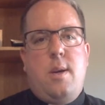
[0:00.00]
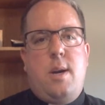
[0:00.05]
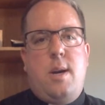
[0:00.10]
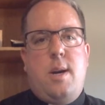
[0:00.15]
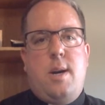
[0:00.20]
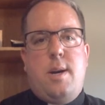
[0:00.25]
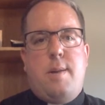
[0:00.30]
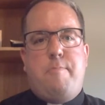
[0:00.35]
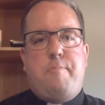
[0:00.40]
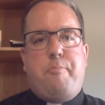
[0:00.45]

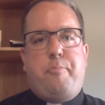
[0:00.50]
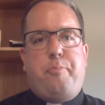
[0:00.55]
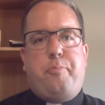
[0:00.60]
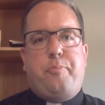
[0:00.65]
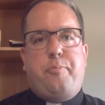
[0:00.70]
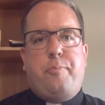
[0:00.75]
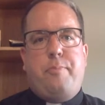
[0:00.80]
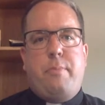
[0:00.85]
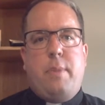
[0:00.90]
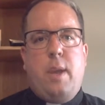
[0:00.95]

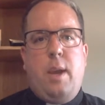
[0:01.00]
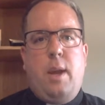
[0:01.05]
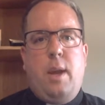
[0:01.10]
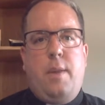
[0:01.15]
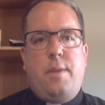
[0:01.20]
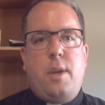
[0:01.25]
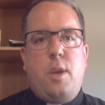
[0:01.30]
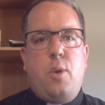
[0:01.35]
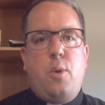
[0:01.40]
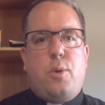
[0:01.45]

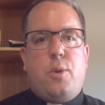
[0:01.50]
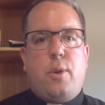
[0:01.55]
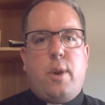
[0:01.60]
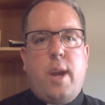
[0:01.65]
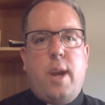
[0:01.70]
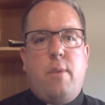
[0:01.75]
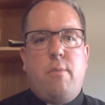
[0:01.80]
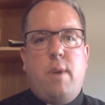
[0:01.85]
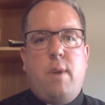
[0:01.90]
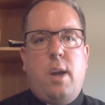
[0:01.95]
The youth are
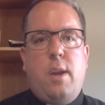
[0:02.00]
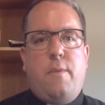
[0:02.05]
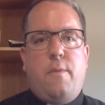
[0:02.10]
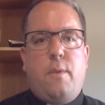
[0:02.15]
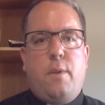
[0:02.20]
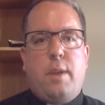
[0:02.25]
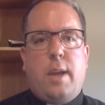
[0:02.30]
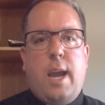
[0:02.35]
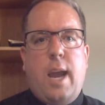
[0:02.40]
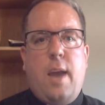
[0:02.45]
getting ready
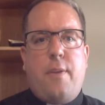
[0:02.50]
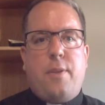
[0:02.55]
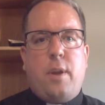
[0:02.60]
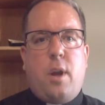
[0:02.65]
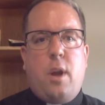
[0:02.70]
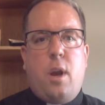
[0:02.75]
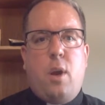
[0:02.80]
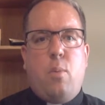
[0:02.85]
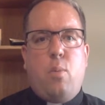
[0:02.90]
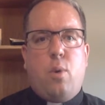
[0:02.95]
for the Catholic
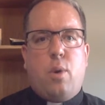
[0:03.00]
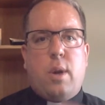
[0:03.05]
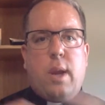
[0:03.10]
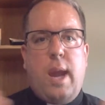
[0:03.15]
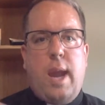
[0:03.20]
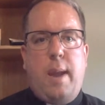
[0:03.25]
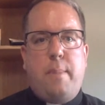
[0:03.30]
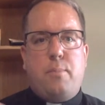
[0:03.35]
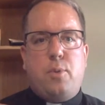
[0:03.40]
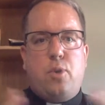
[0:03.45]
Heart Work
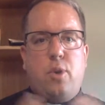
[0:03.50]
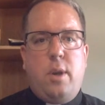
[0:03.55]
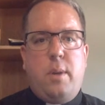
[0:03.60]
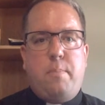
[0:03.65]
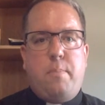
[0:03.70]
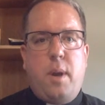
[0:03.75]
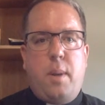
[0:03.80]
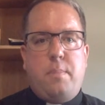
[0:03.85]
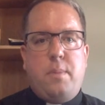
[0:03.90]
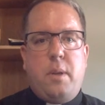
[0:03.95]
Camp
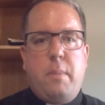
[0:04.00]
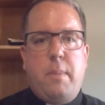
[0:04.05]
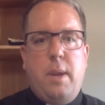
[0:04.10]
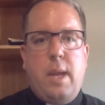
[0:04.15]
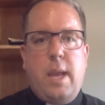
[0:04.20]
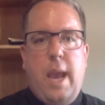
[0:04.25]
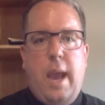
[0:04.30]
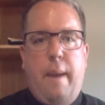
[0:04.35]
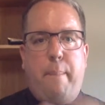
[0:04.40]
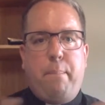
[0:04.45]
trip up to
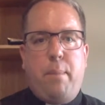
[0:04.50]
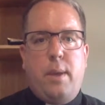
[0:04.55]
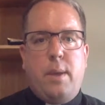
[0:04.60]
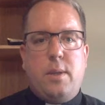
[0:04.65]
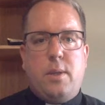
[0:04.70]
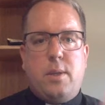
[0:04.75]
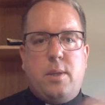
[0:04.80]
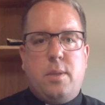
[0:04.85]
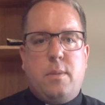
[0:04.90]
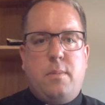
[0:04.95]

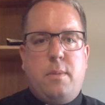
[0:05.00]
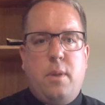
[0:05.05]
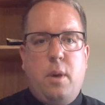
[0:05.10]
Minneapolis.